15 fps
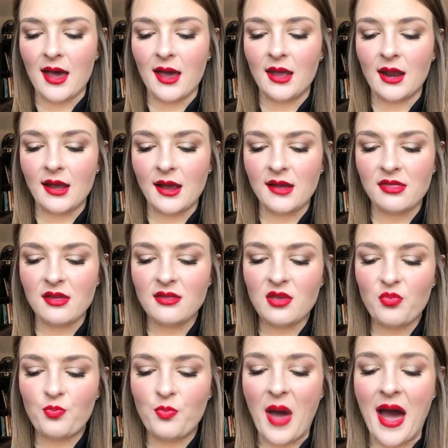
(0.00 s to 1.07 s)
I think
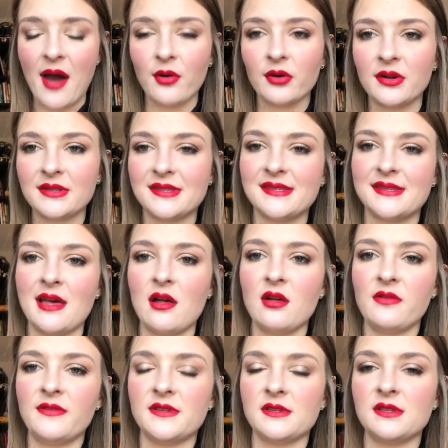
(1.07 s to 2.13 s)
the powder
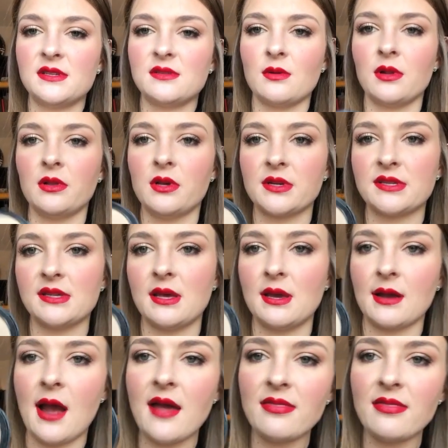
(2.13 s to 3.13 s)
itself, so this is what it looks like.